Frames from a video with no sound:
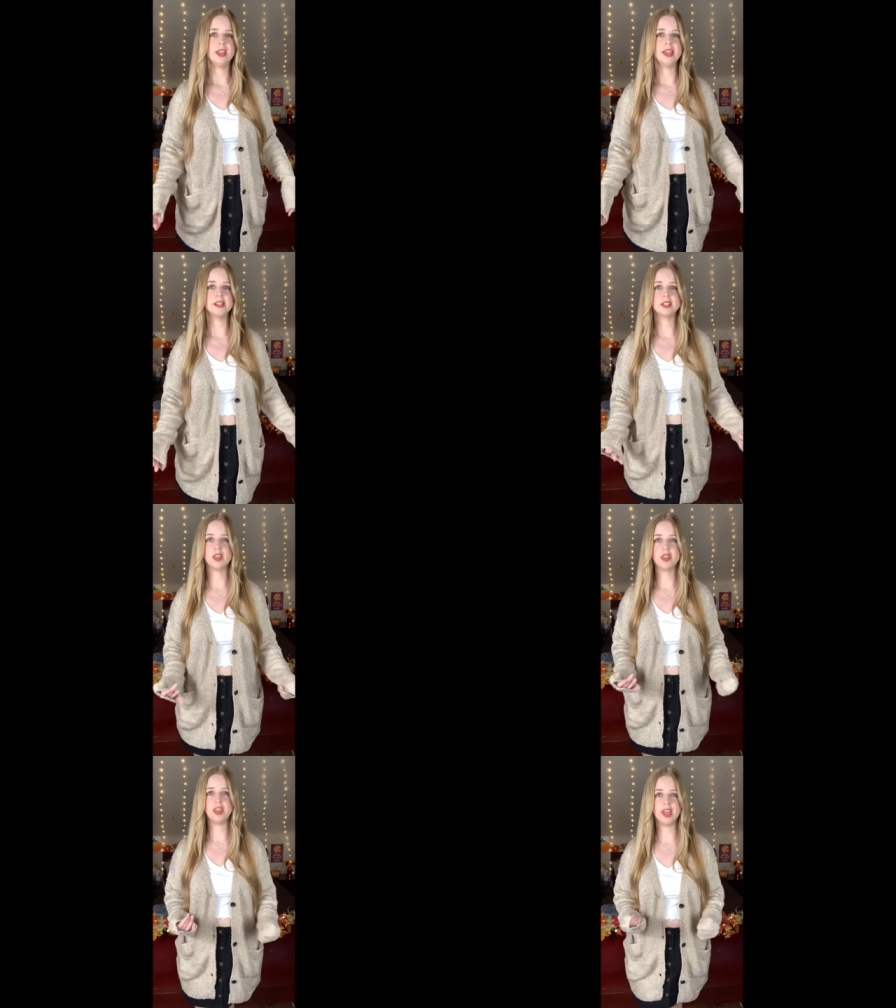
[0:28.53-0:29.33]
It's
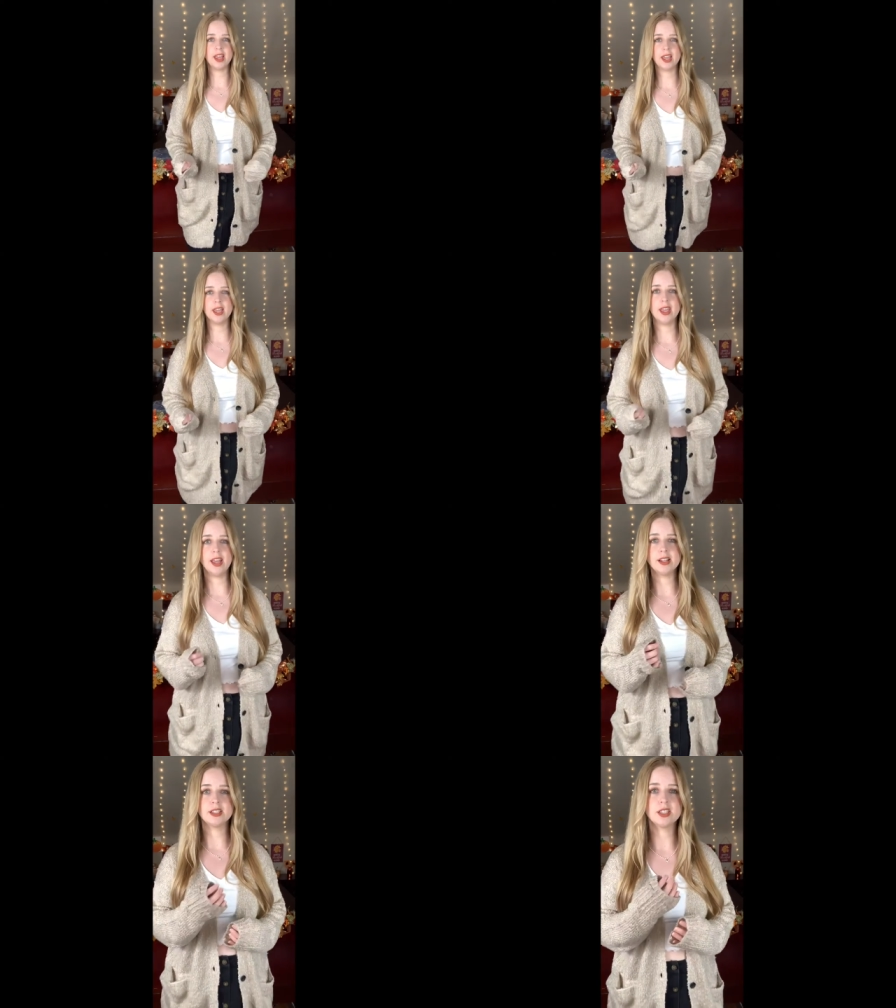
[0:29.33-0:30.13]
thick,
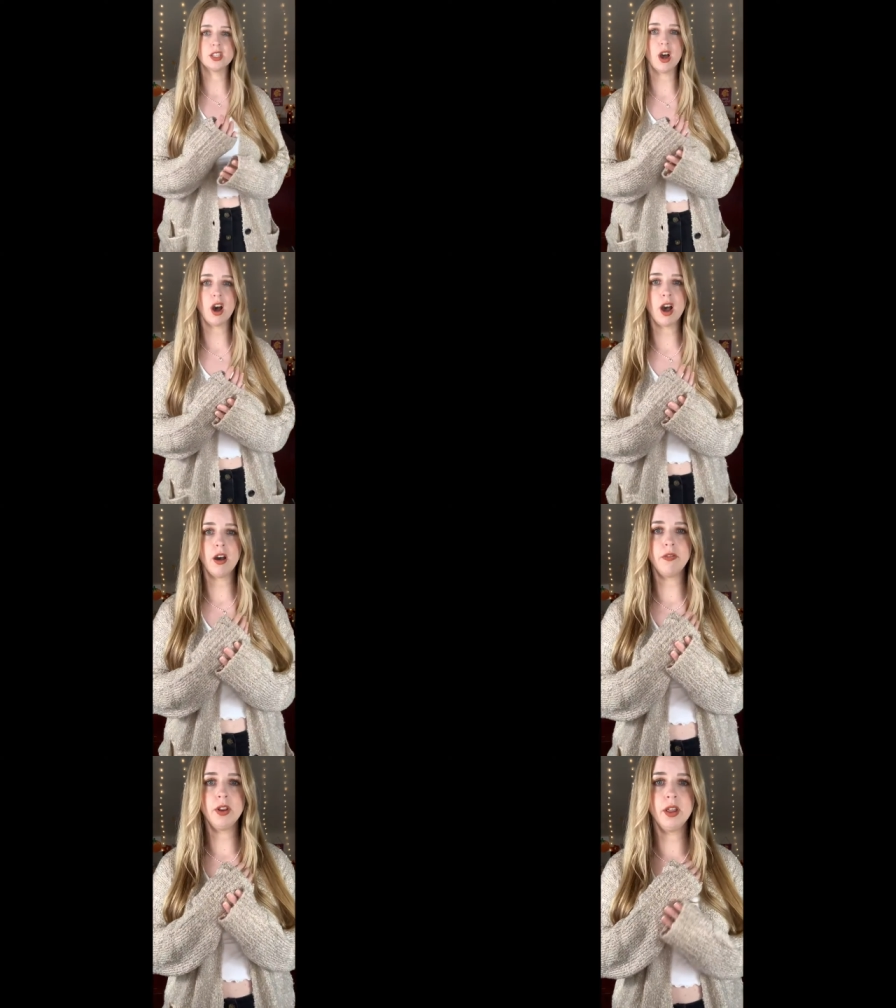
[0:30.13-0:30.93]
it's
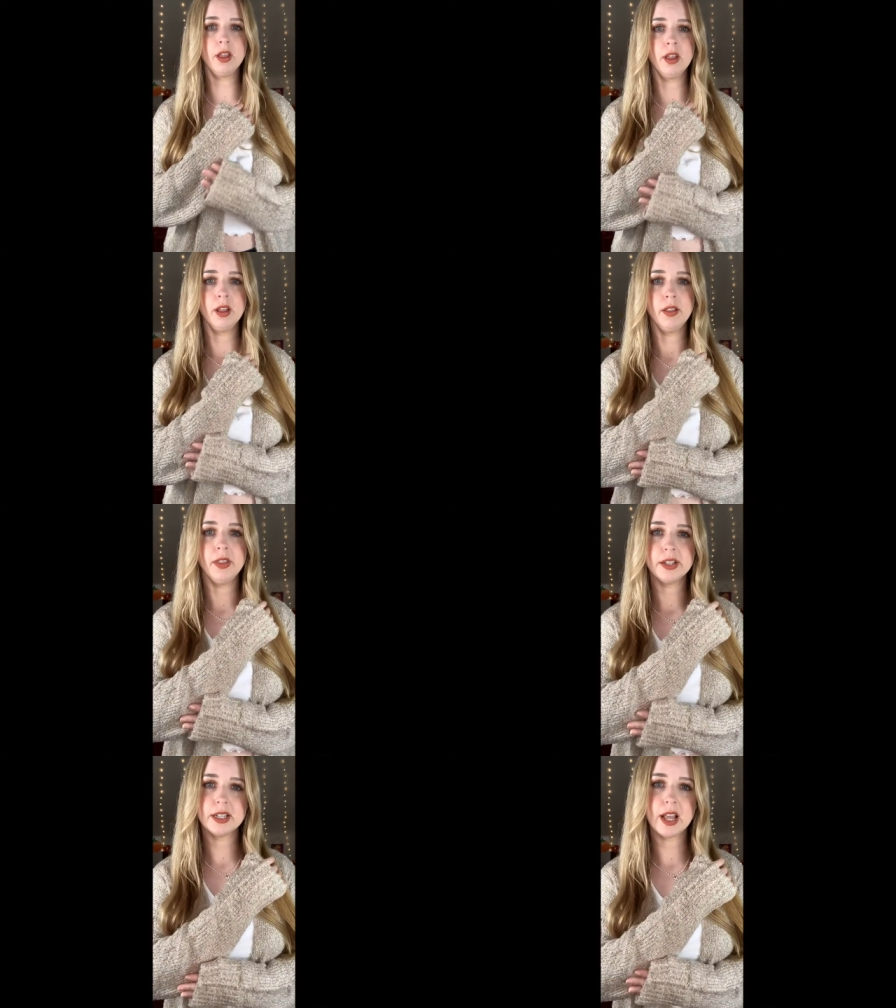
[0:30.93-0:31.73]
soft.
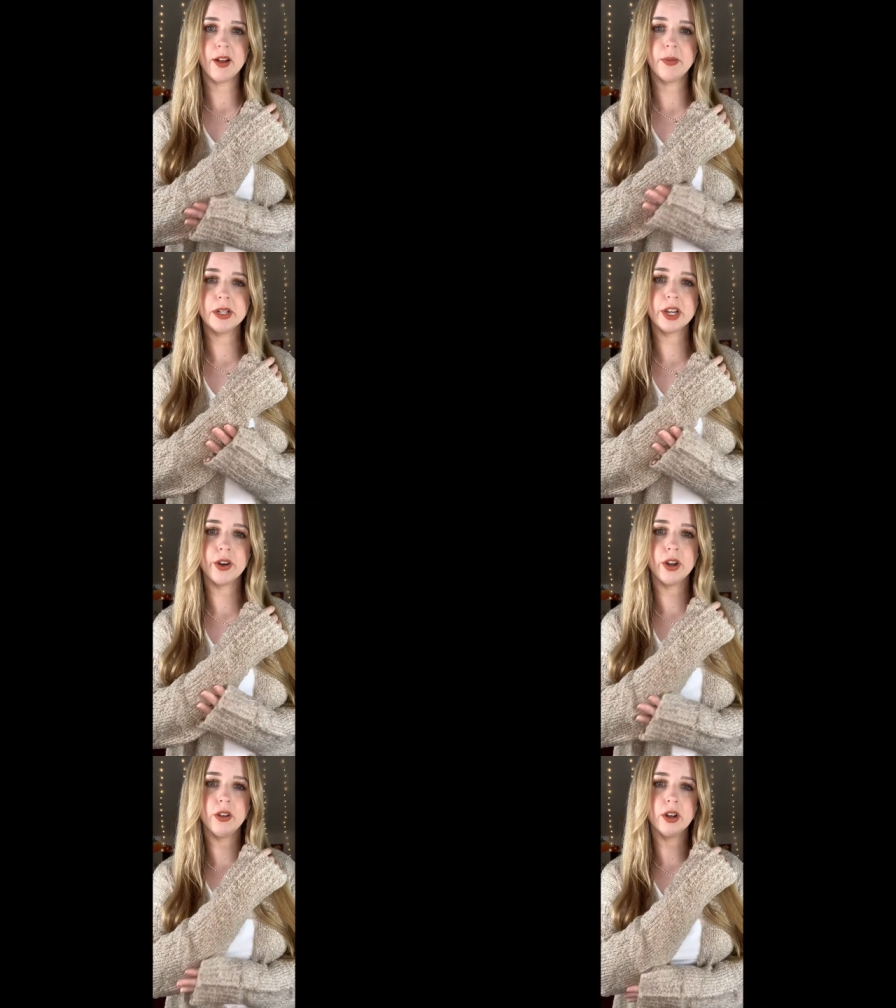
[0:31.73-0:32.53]
This is how the
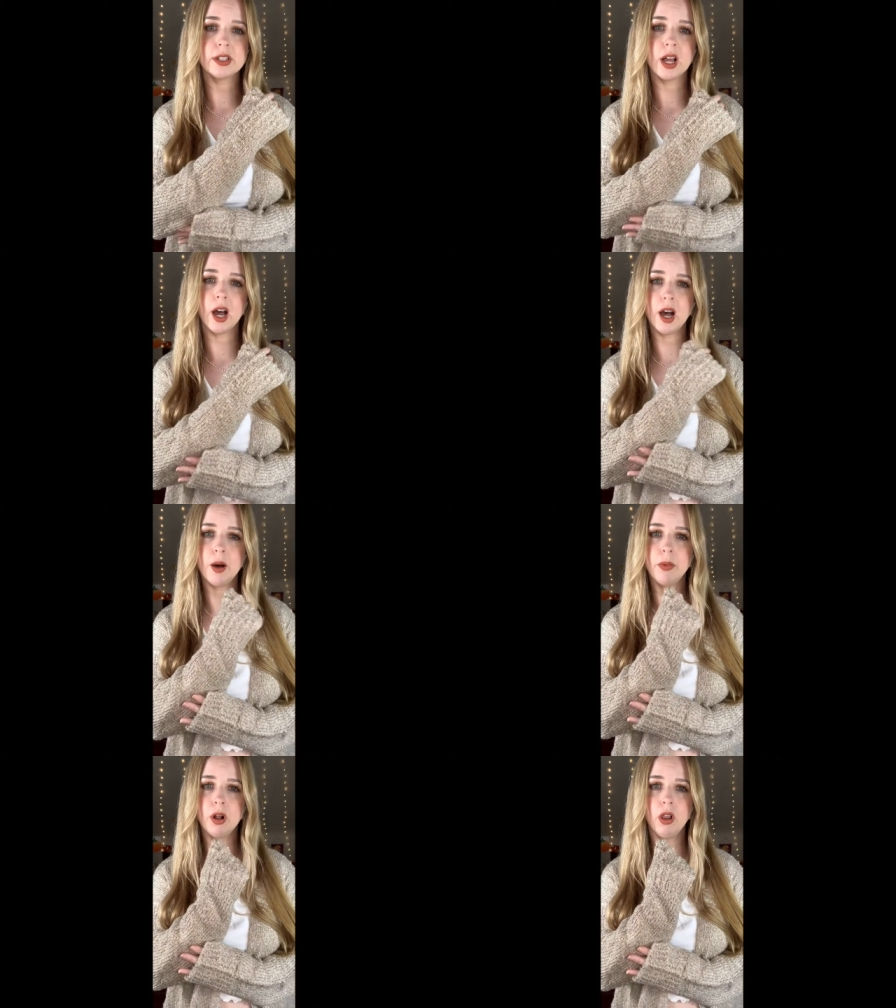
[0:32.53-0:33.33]
material looks
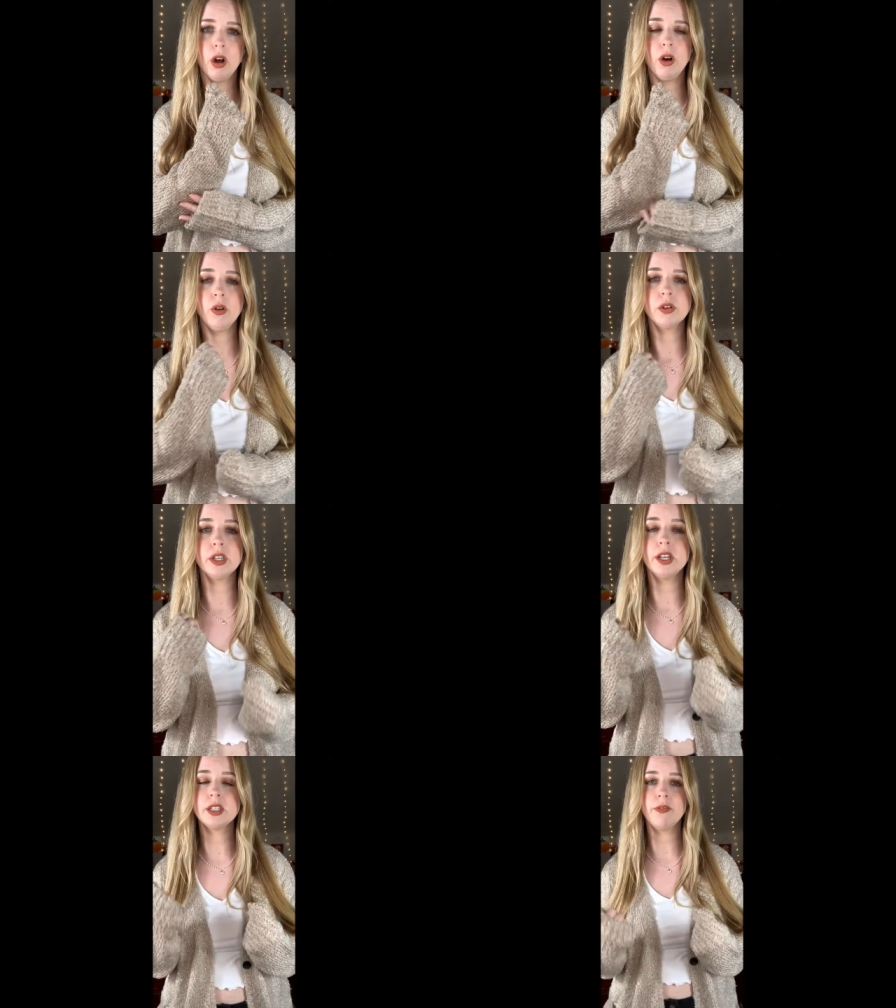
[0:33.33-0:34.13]
up close.
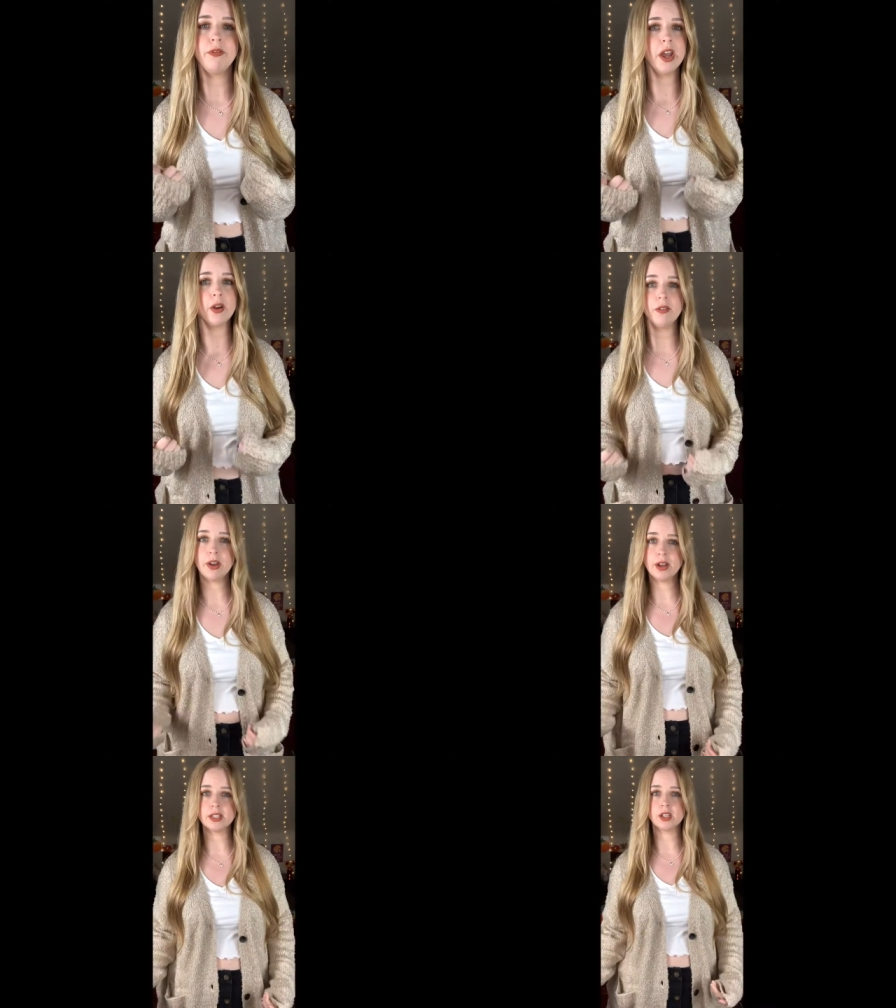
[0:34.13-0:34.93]
It's very,
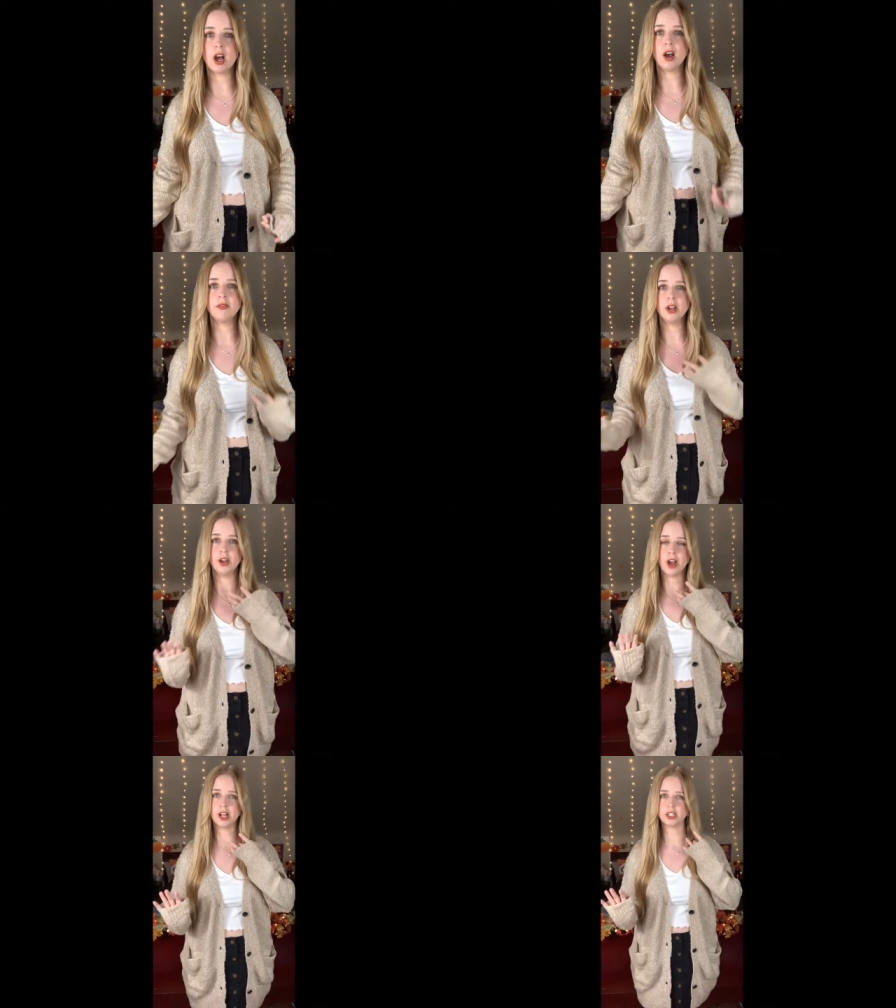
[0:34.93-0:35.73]
very soft,
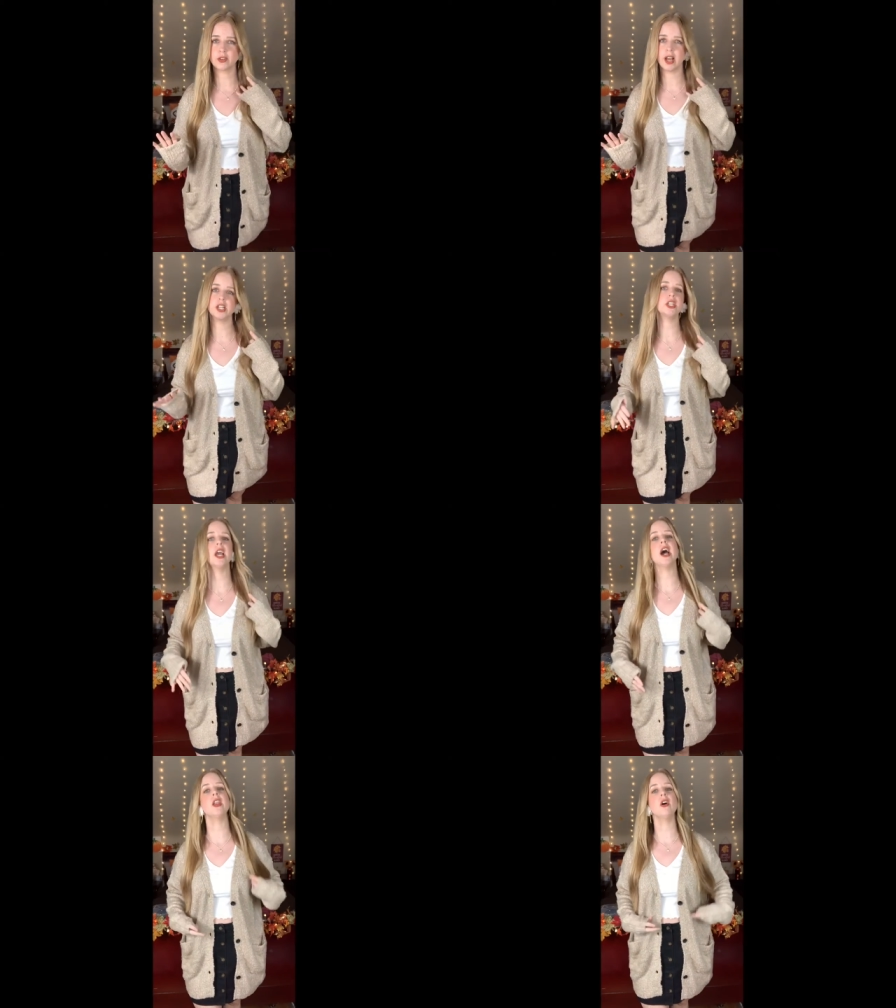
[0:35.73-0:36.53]
not scratchy
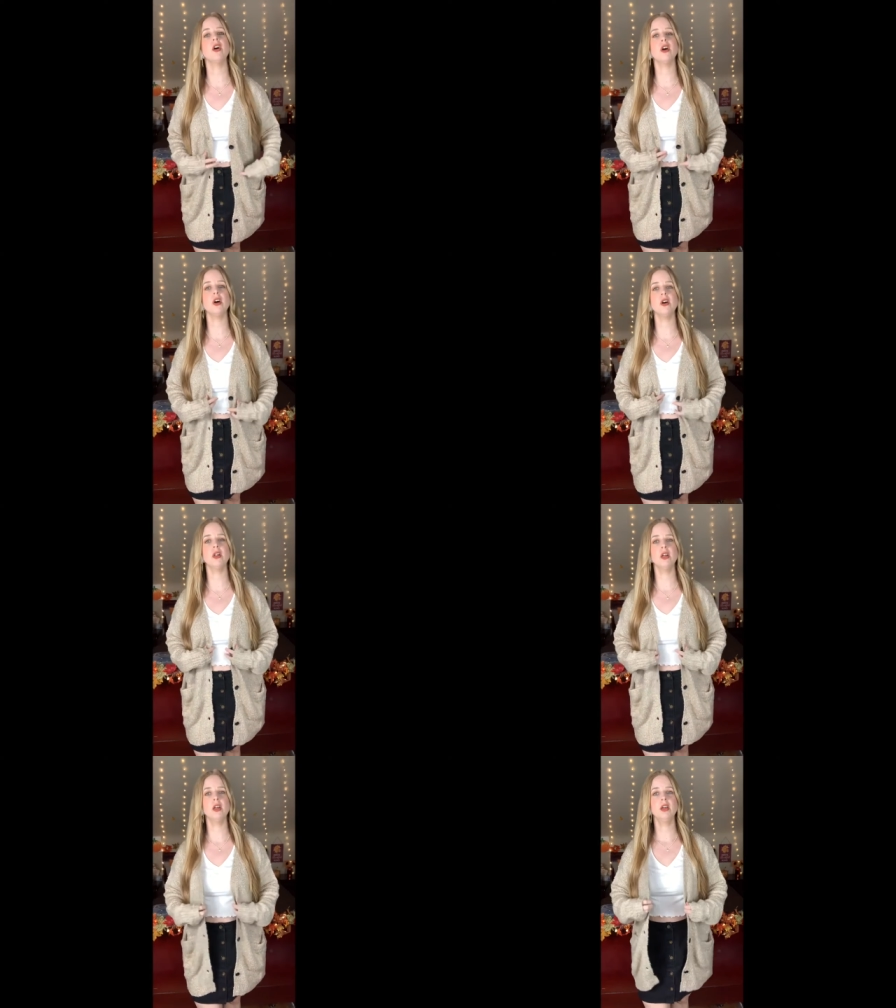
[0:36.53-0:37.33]
at all.